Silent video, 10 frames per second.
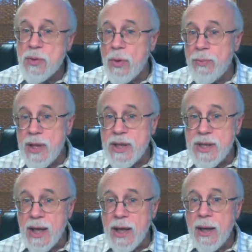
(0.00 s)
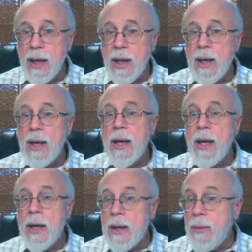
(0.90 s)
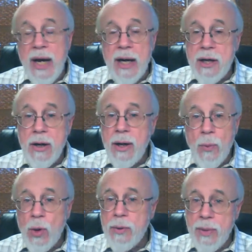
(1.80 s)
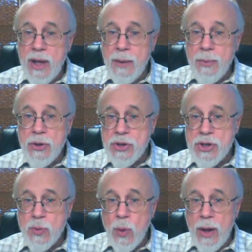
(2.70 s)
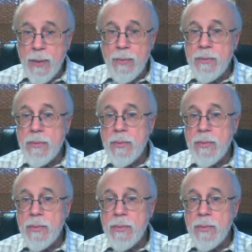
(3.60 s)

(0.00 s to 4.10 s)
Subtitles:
were missing, the bacterium wouldn't be able to swim.